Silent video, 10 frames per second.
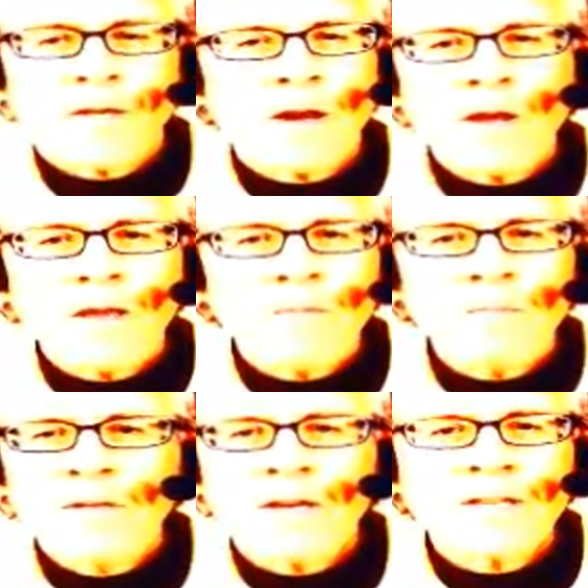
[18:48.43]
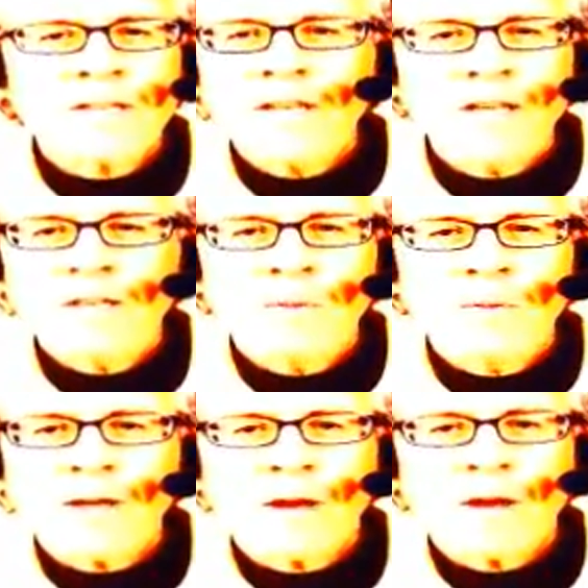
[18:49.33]
Time doesn't need to
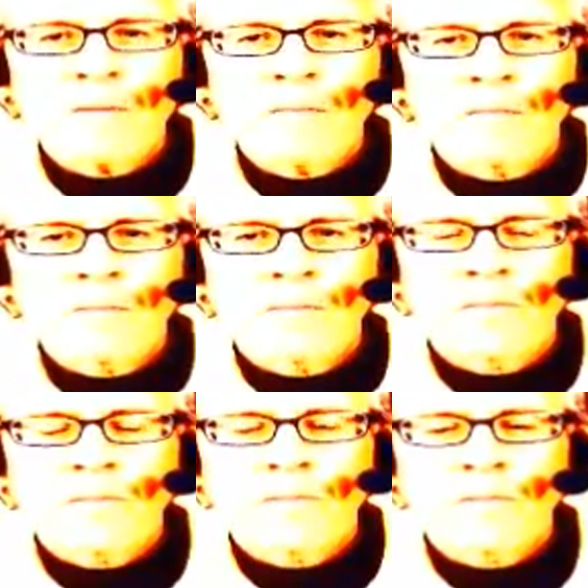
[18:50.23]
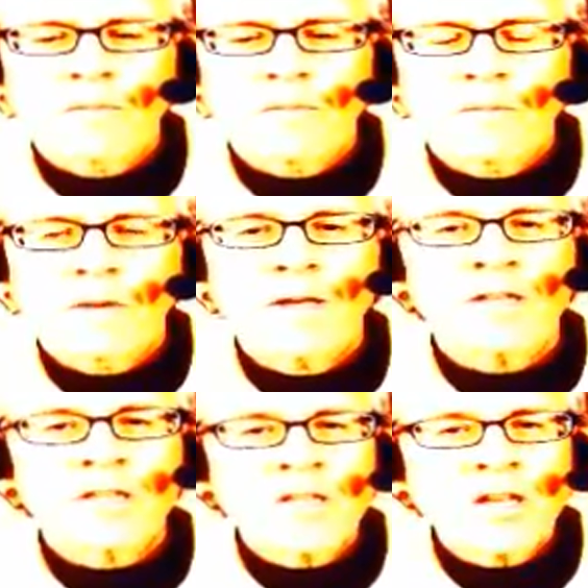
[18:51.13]
be time.
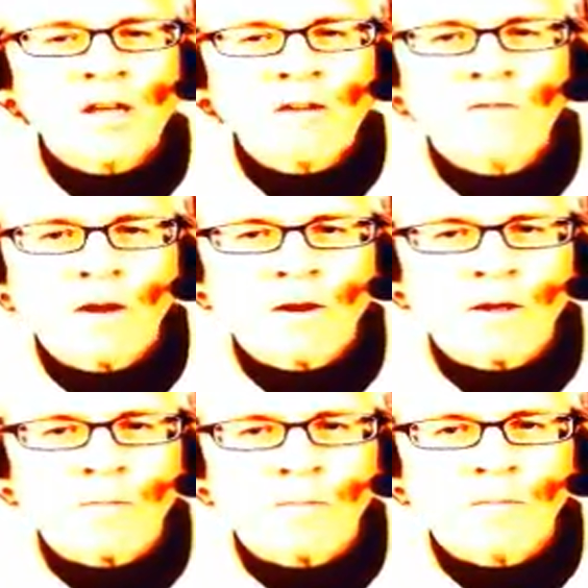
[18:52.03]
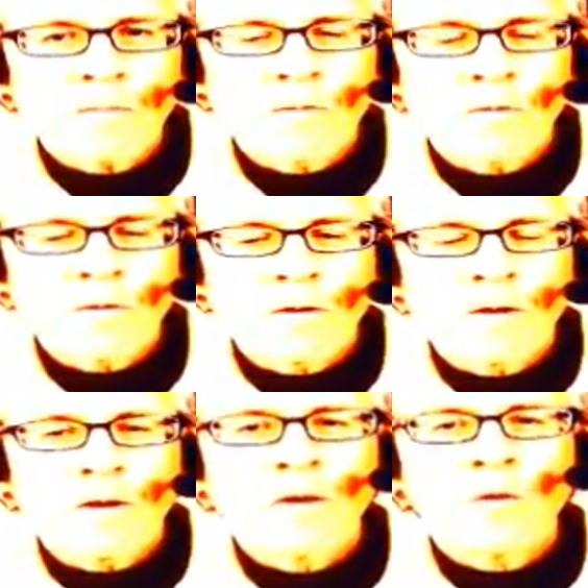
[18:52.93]
Instead of time,
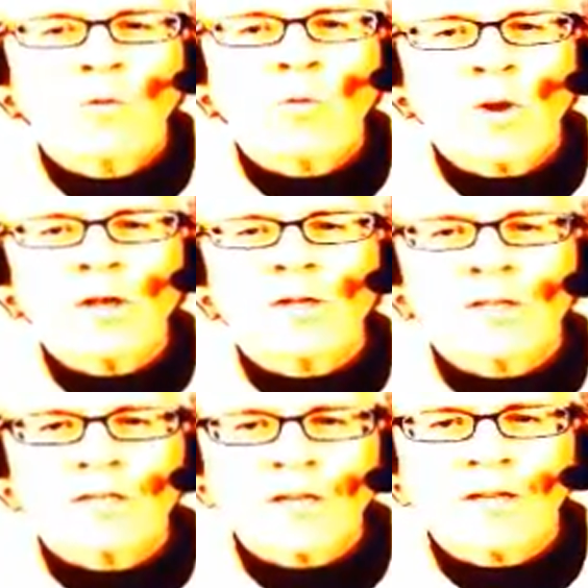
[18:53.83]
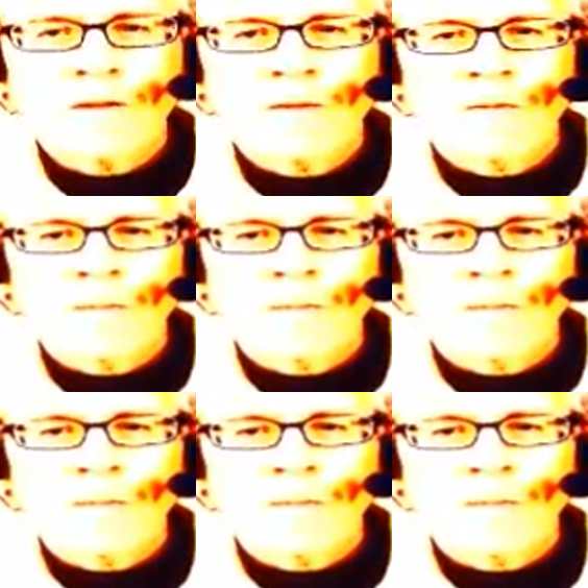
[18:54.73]
oneness is seen.